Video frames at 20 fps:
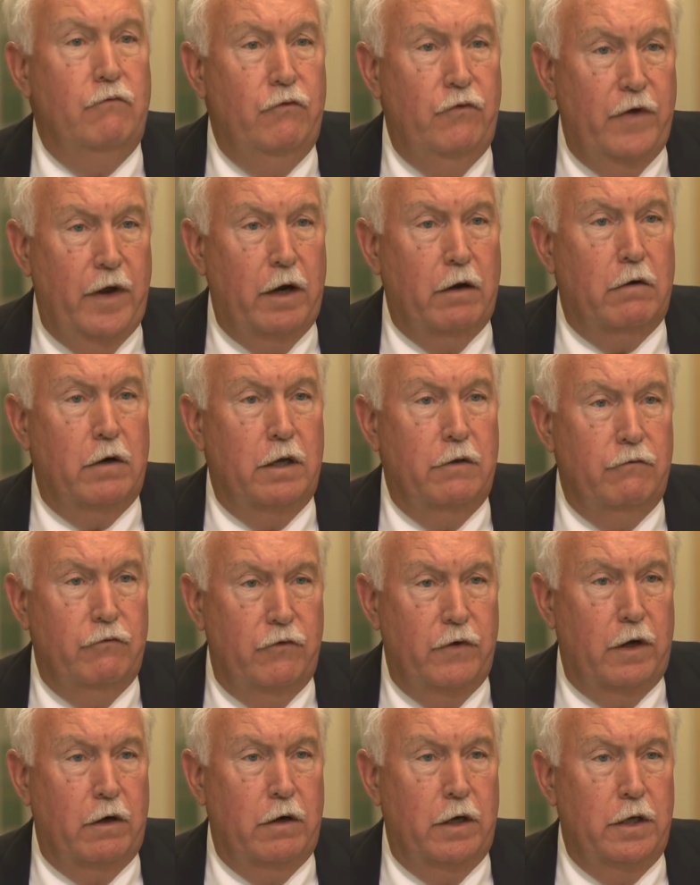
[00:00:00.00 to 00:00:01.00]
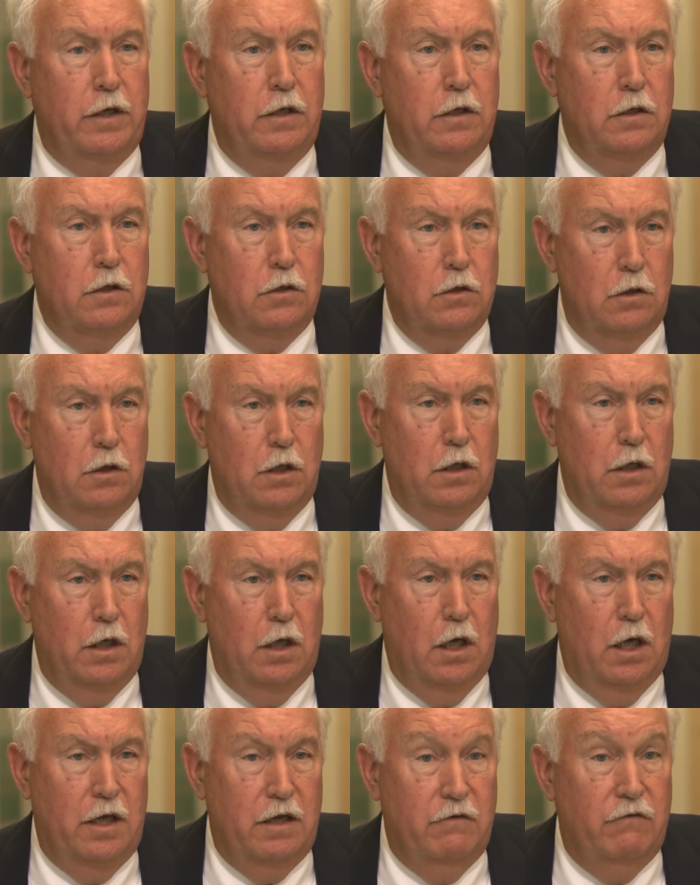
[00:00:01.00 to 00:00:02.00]
very, very,
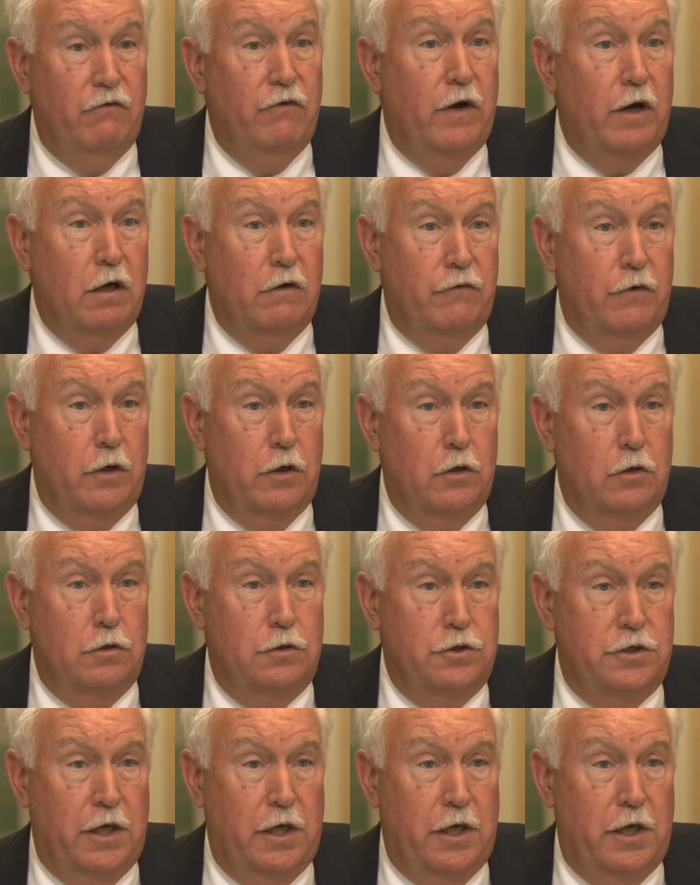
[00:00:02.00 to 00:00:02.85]
uh, in very, very good